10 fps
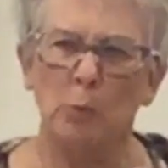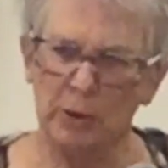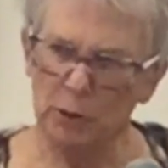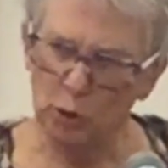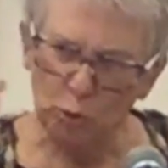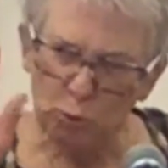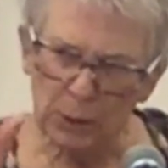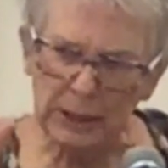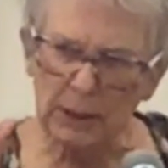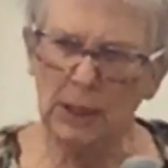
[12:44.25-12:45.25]
with her
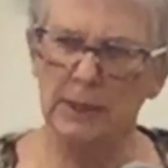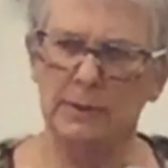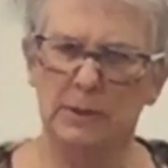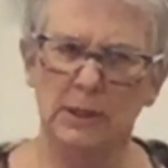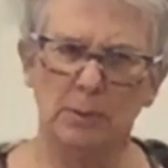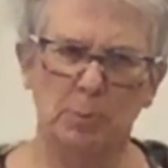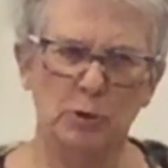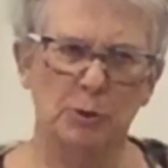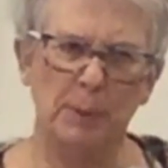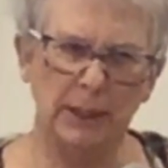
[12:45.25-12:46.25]
realistic
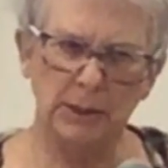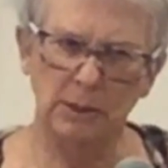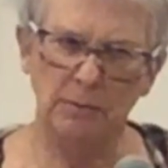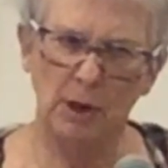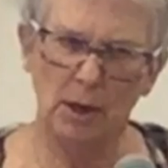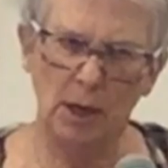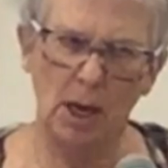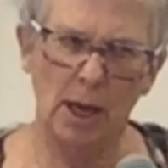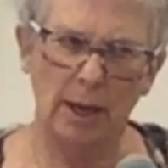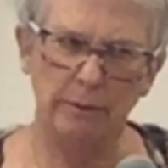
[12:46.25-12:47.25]
perspective on
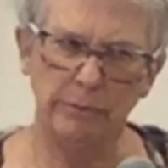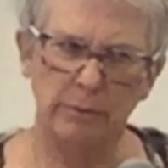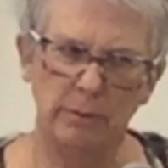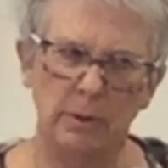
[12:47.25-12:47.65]
life,